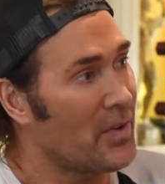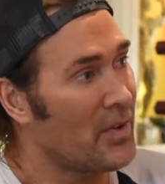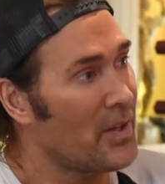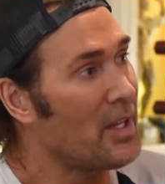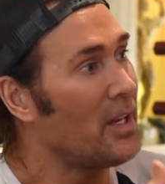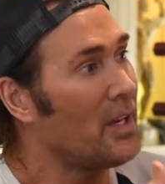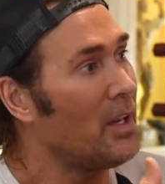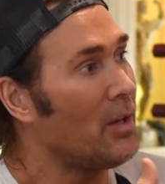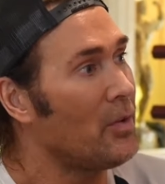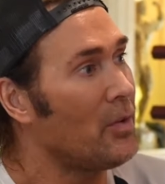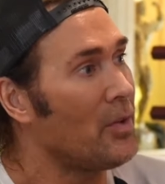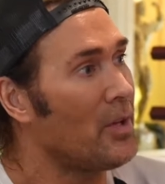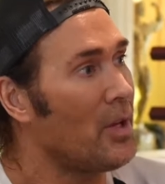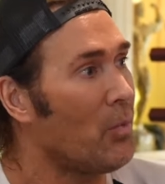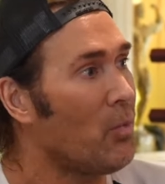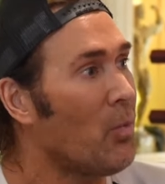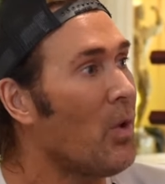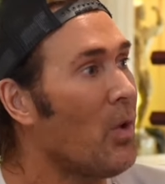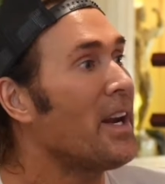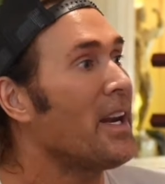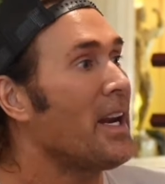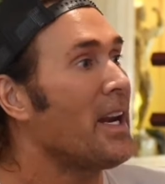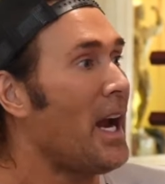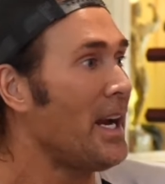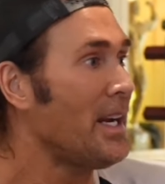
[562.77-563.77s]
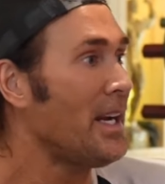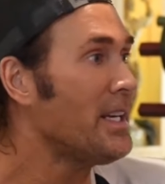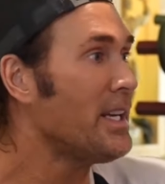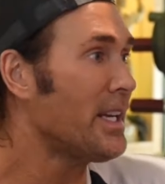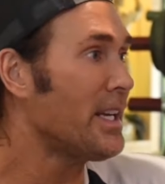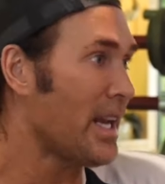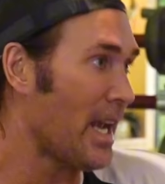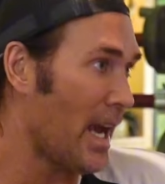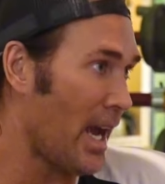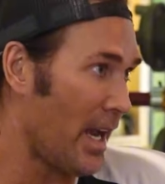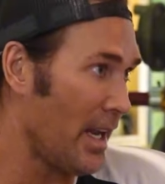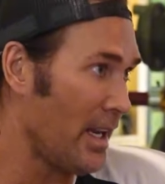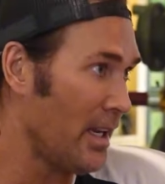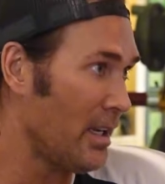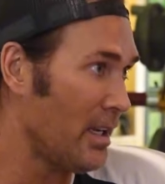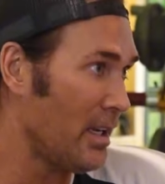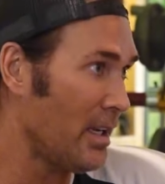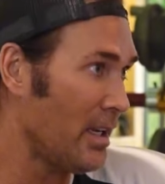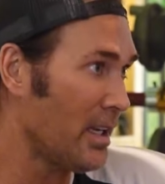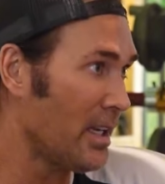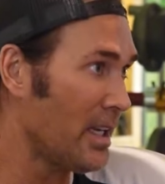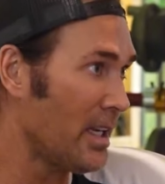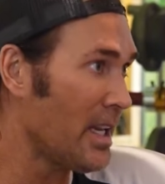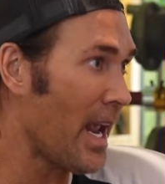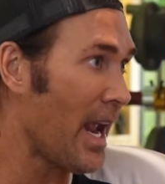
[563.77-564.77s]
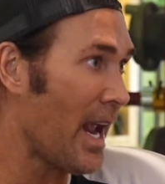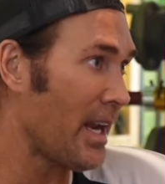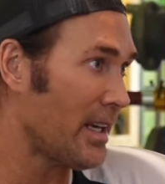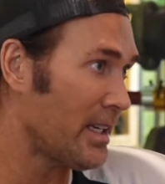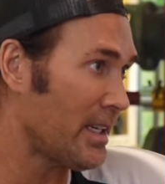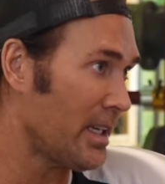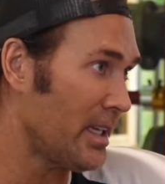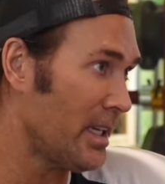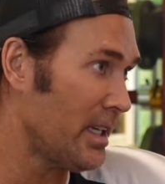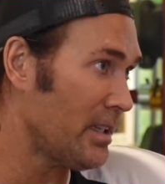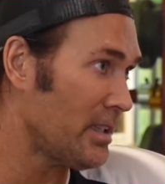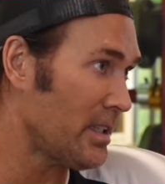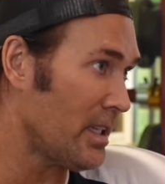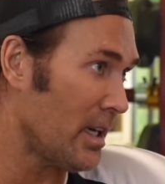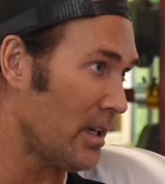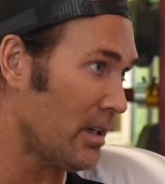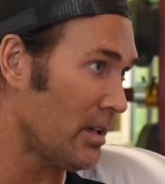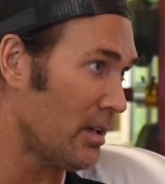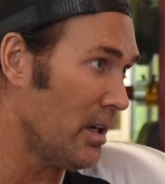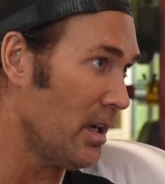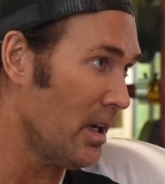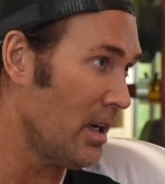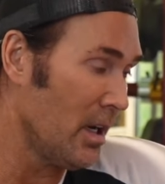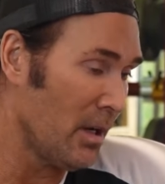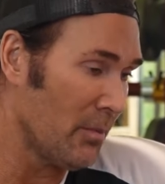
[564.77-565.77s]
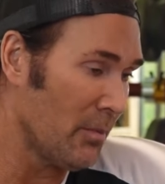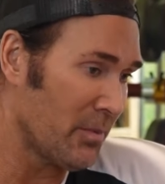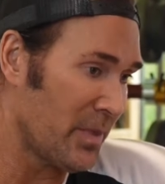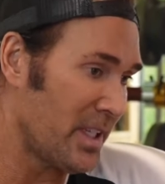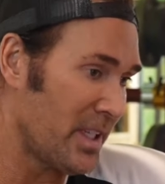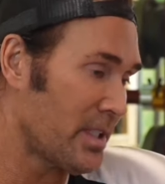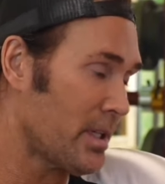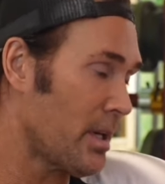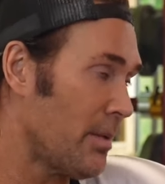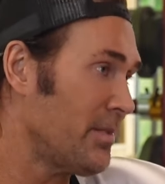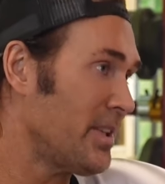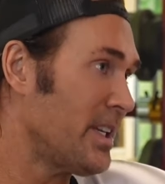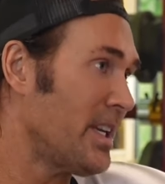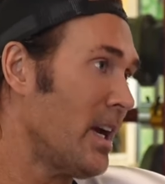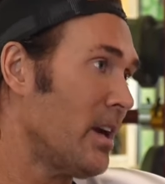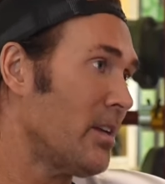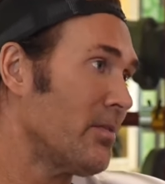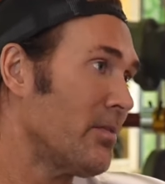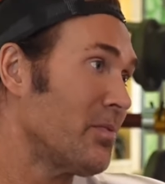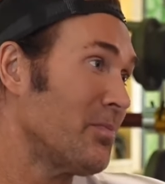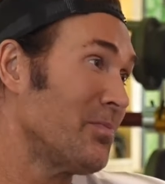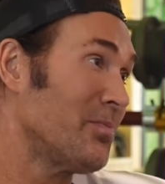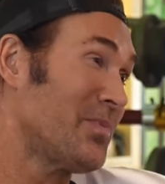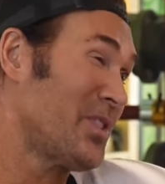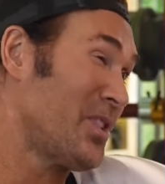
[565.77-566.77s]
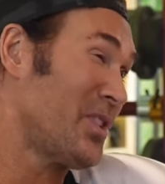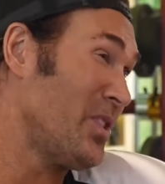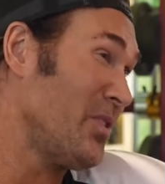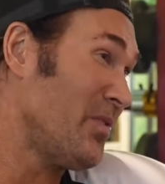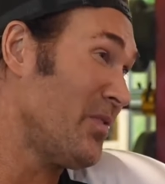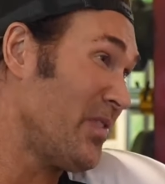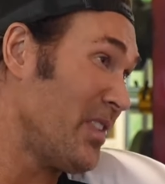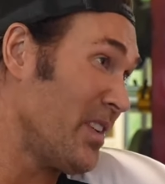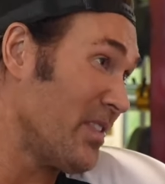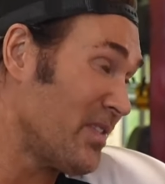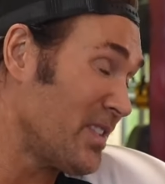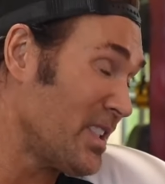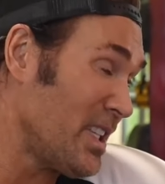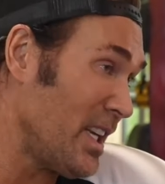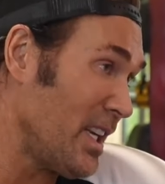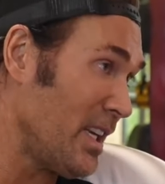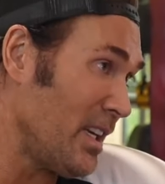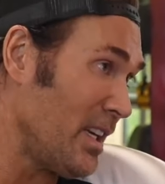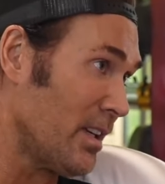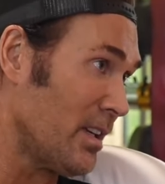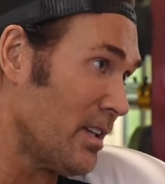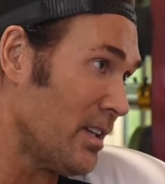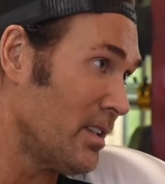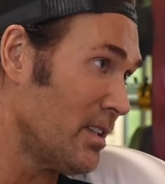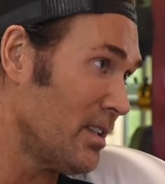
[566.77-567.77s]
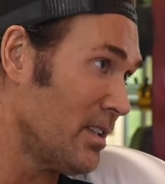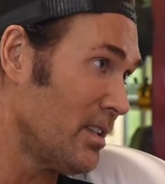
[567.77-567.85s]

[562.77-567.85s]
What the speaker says: For the 190 guy, mm-hmm. he had to get there, but he's coming down from 215.